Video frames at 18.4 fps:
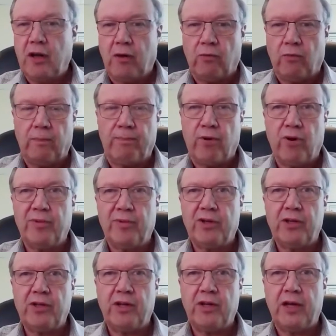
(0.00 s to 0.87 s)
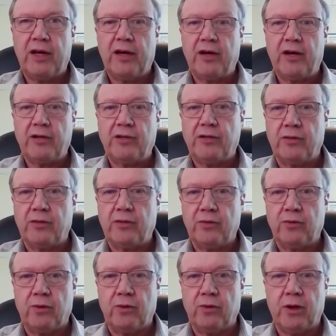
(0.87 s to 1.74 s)
We're permitted now
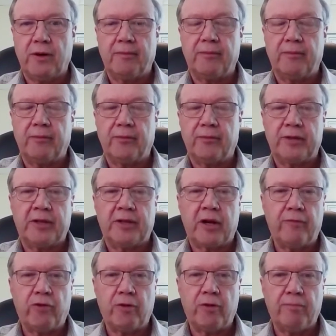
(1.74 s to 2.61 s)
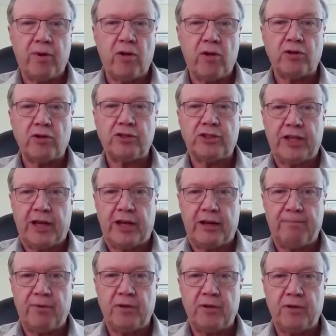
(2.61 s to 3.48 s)
to um, recover a bulk
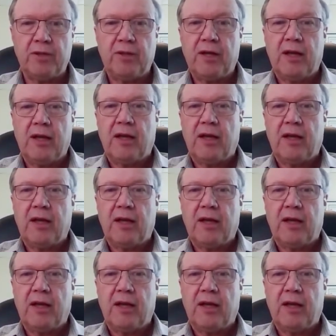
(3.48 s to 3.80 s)
sample,